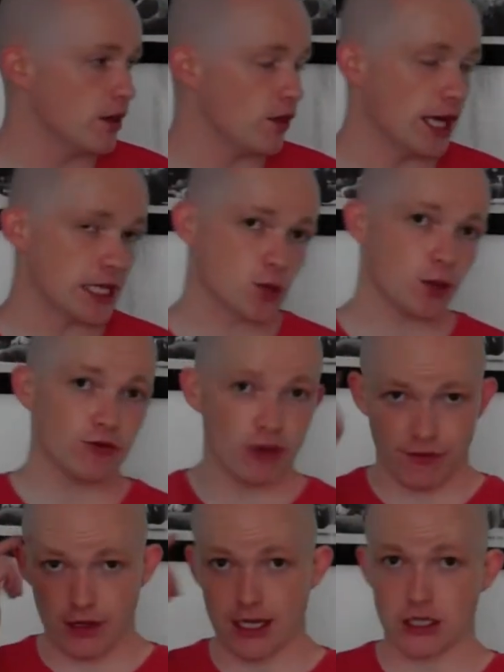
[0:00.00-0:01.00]
that's when red
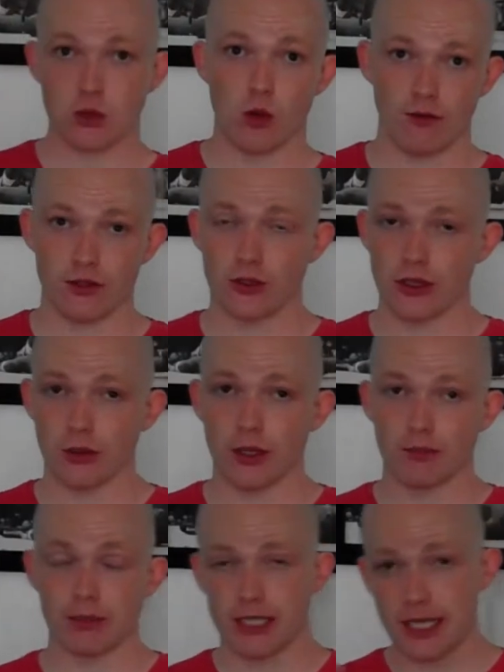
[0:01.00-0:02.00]
flags go off straight away,
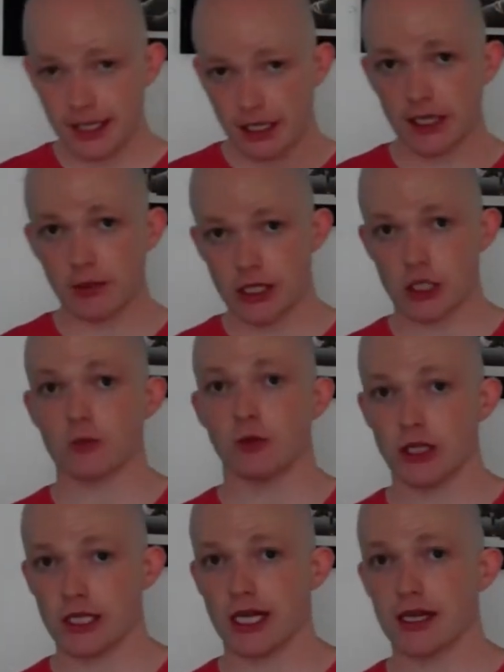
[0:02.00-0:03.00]
particularly when
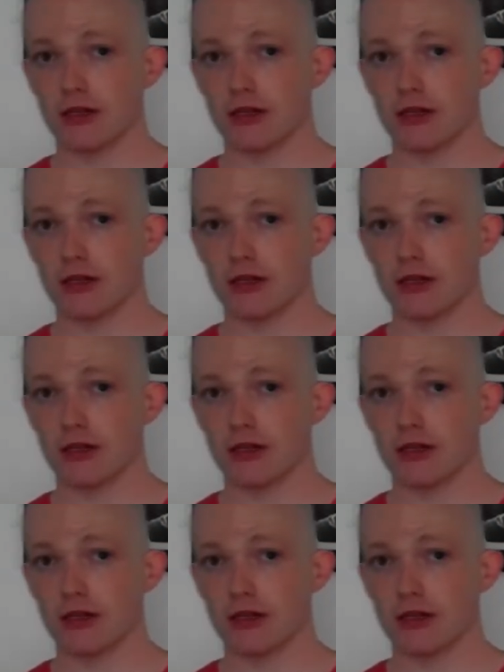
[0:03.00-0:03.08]
someone said